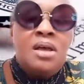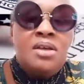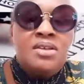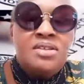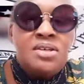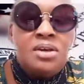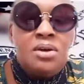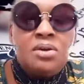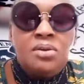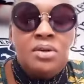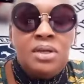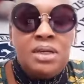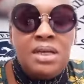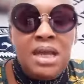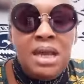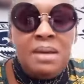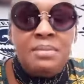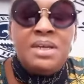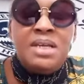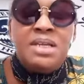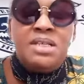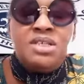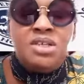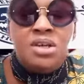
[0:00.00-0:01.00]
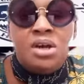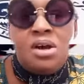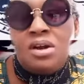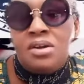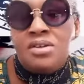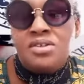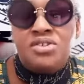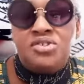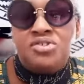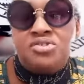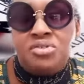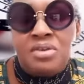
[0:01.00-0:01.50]
So Kemi
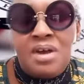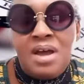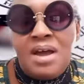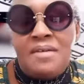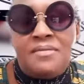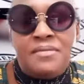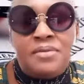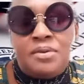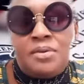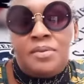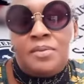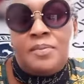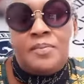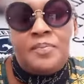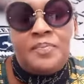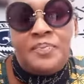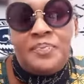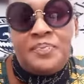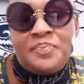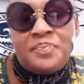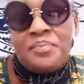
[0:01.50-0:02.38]
Talks Travel.